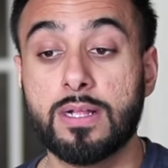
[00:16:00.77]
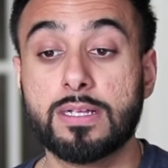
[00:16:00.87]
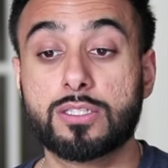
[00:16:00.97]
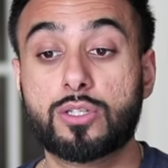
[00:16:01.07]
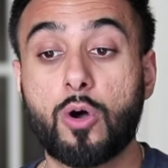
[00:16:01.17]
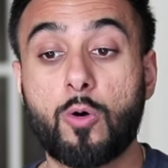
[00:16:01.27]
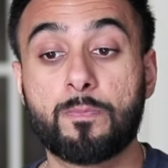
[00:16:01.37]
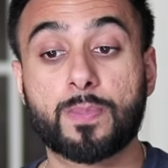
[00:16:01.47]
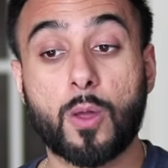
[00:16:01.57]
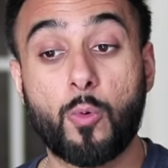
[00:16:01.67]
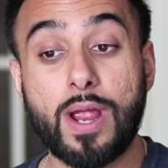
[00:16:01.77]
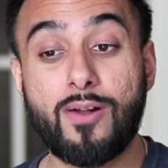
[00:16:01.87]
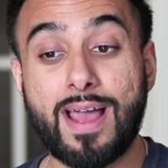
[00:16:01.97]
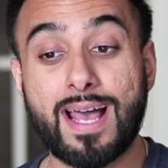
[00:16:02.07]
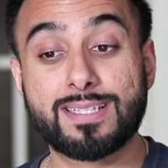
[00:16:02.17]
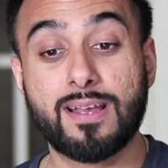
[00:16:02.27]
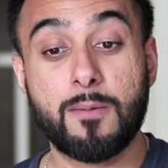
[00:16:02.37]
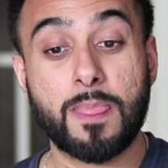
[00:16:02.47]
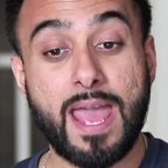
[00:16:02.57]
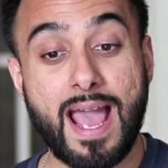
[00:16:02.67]
So whereas
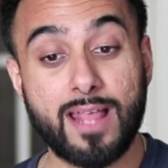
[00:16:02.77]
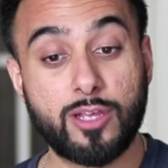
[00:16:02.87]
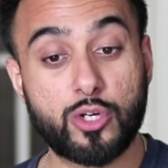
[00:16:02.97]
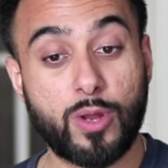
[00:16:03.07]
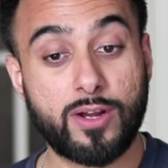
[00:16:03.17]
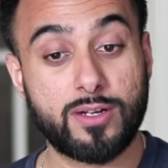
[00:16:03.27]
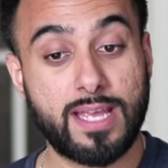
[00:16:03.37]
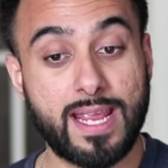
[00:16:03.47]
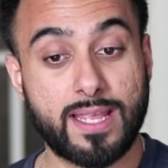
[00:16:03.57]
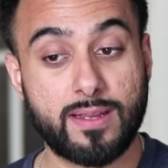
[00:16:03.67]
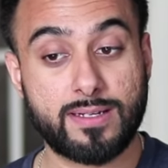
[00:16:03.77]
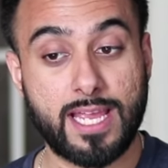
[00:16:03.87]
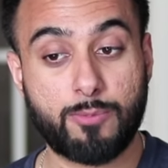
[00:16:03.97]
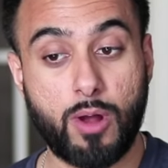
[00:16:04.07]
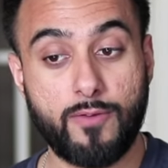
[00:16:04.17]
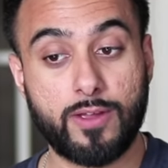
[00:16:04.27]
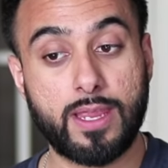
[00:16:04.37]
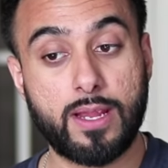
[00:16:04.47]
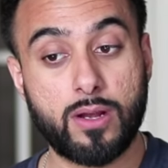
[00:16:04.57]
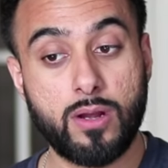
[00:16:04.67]
had the trader taken their take profit
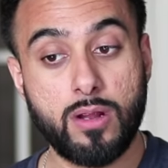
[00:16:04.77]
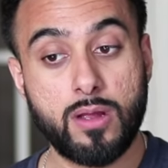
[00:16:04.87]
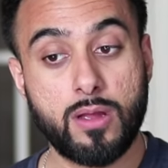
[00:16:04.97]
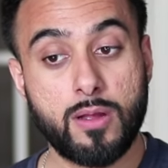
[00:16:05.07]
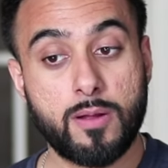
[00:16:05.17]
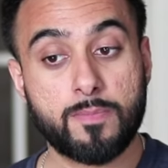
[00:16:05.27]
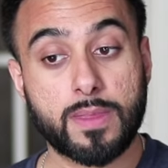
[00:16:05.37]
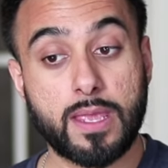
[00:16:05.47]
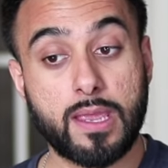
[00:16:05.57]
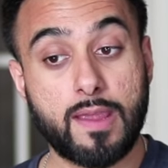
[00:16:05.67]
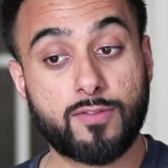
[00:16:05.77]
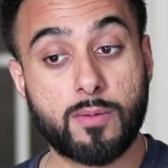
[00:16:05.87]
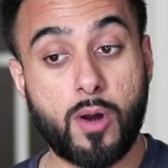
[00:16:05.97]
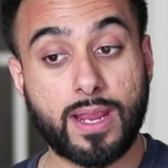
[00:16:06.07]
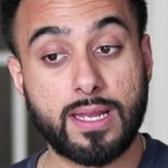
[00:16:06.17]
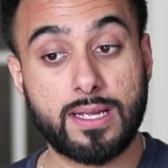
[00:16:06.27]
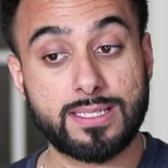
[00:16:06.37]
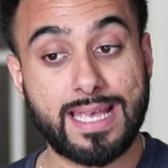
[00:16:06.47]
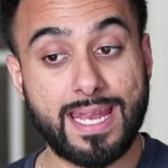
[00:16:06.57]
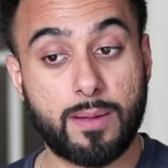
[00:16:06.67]
here, if the market
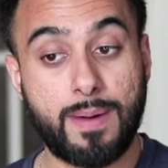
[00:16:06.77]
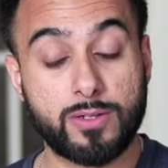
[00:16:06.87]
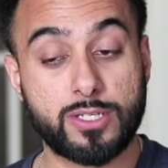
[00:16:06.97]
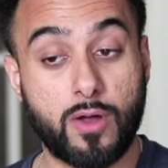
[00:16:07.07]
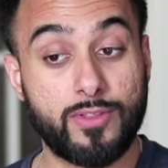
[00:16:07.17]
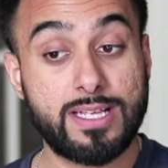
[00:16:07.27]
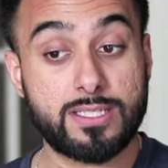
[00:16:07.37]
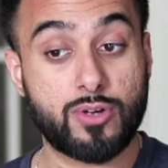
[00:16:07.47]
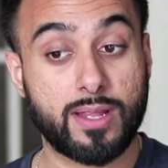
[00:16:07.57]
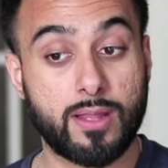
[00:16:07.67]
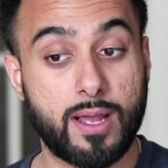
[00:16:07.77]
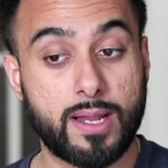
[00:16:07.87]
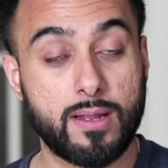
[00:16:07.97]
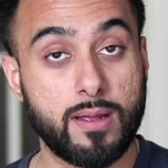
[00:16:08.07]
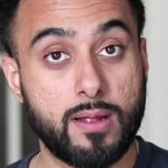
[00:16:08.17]
does end up bouncing on this trend line,